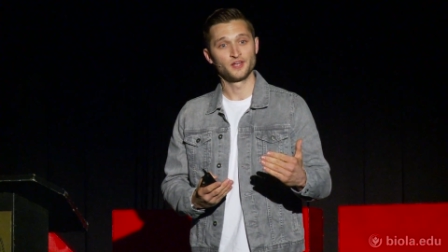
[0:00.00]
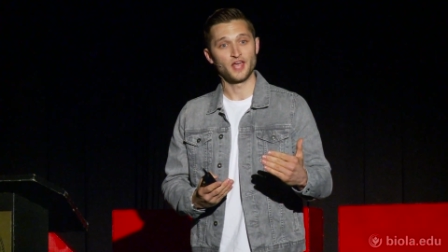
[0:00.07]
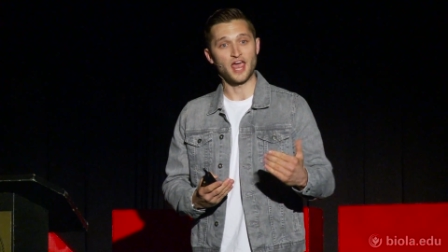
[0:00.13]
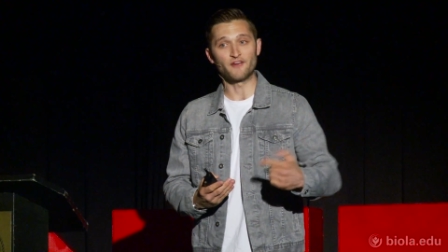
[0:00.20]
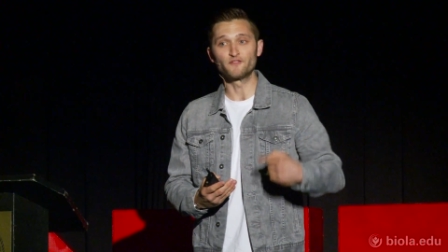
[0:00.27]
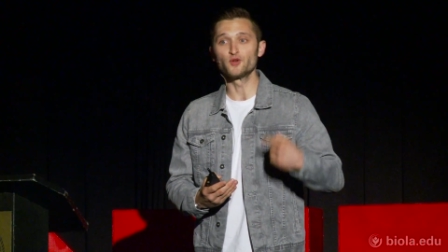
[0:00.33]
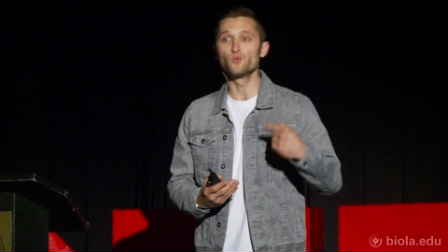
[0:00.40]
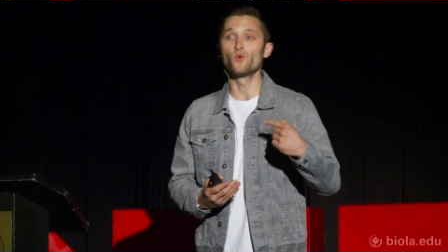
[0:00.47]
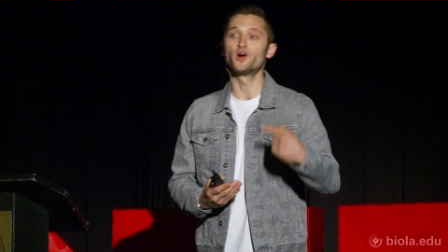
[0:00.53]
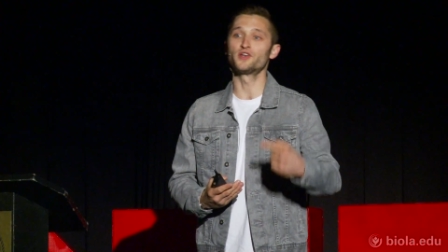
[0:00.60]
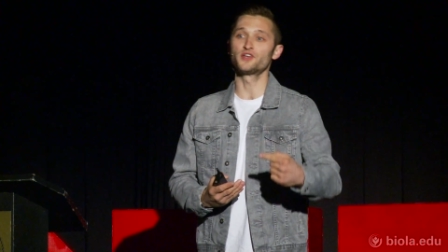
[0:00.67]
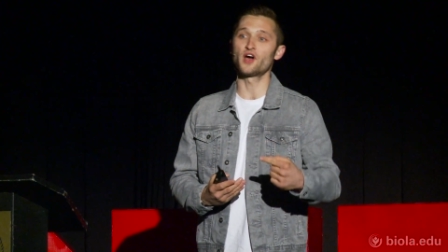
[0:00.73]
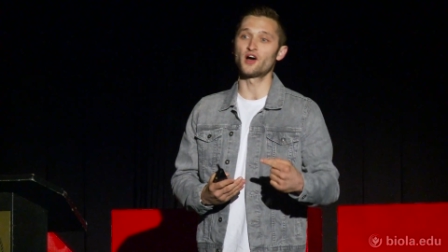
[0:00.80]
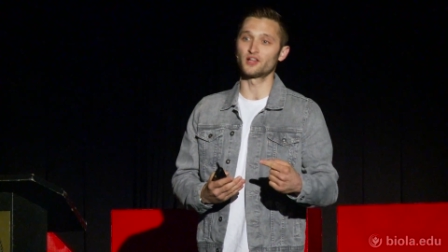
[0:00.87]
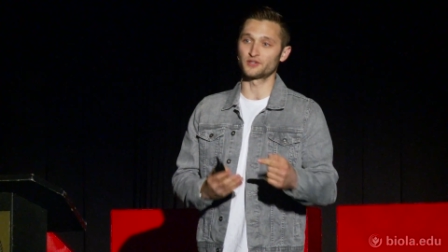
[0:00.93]
Every one
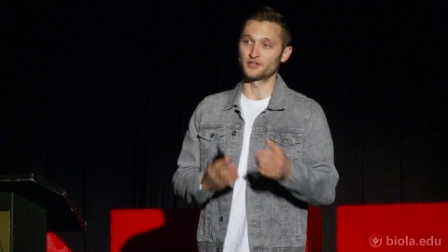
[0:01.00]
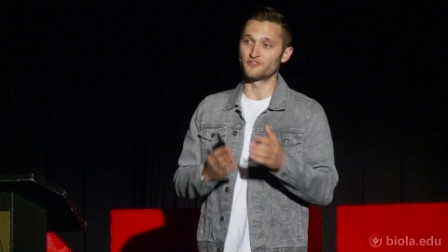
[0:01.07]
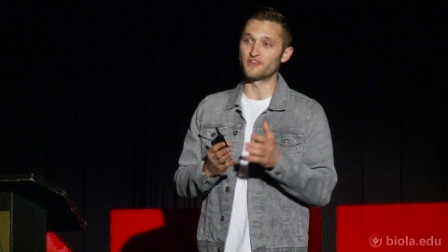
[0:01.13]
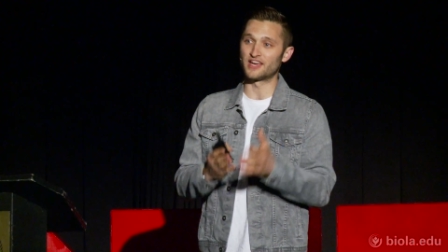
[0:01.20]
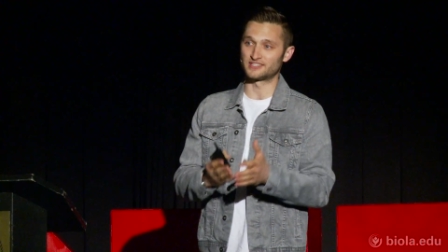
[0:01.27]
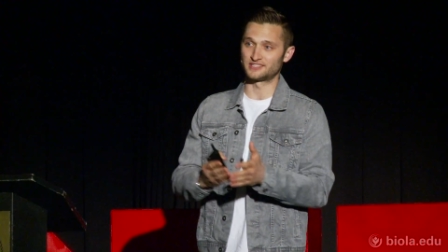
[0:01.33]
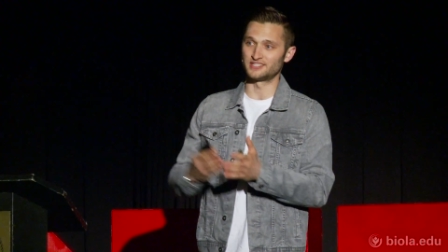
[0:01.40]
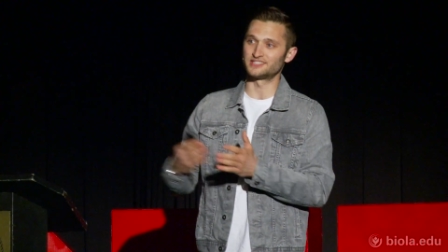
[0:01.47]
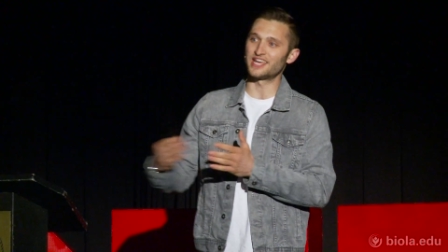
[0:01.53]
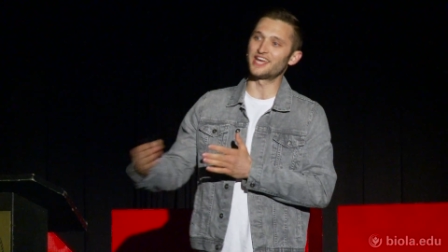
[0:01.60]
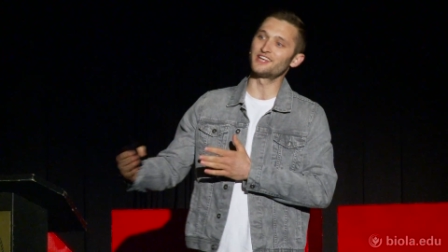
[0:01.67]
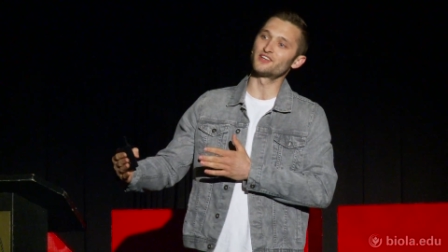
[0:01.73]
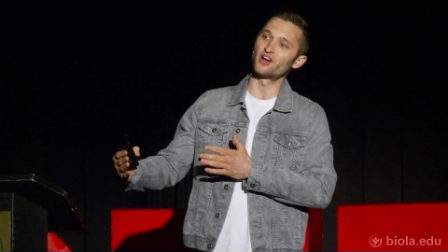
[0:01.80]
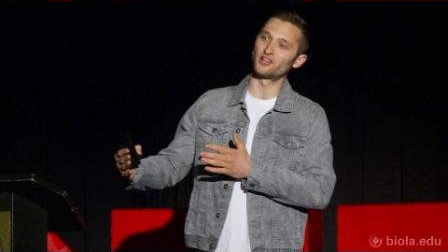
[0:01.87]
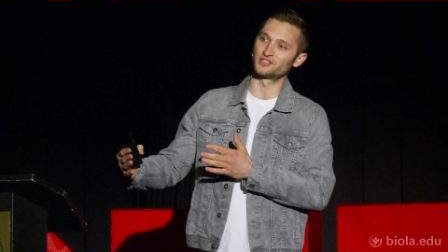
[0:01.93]
dollar invested is
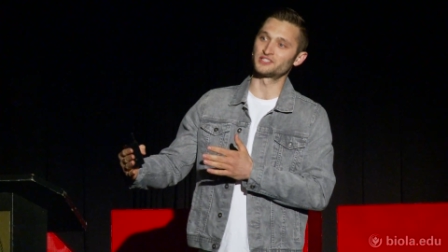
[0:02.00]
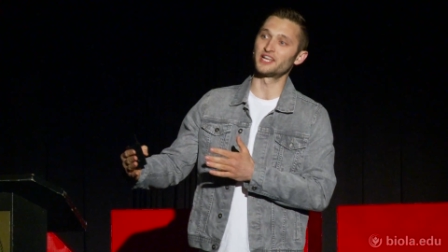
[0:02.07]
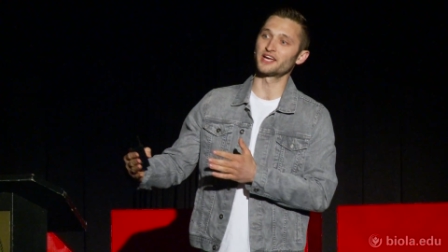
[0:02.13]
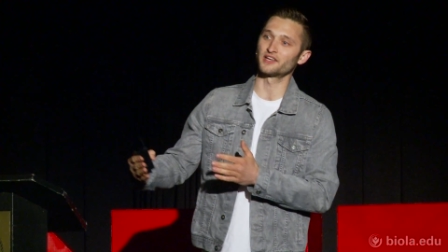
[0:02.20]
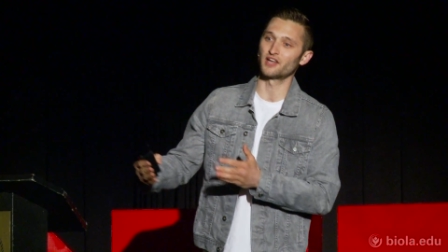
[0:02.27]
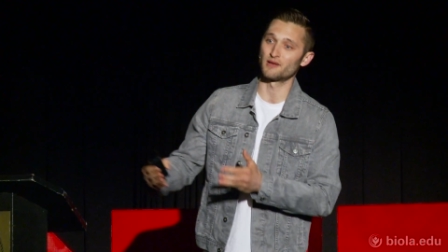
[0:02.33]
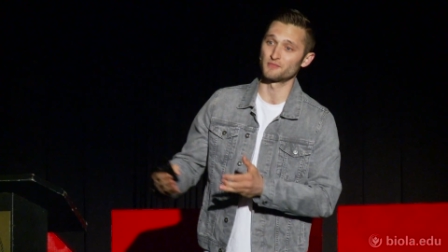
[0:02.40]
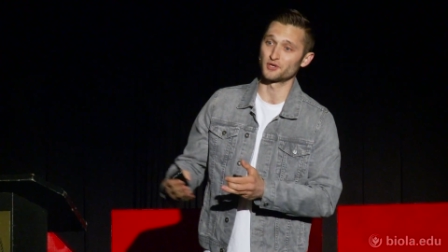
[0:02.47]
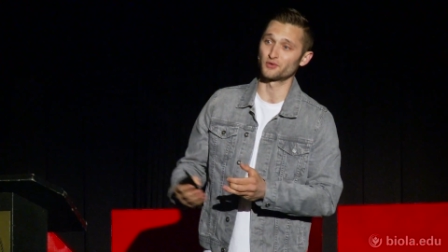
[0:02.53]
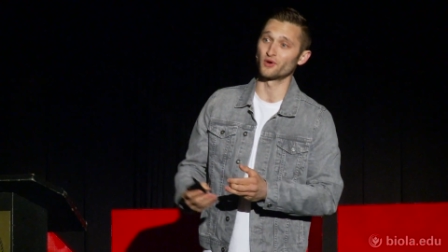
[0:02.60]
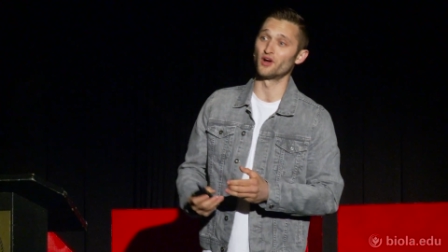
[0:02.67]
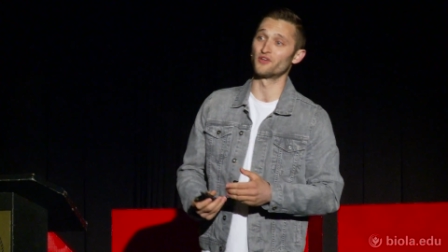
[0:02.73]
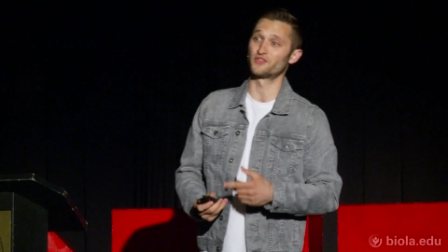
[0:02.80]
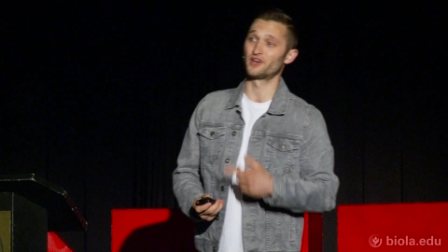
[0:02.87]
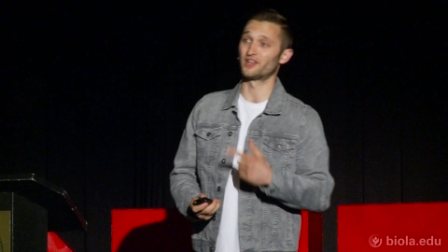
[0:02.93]
eight dollars in economic
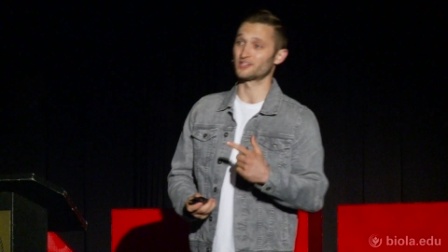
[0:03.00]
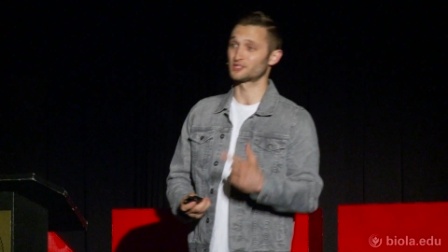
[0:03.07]
growth, and I'll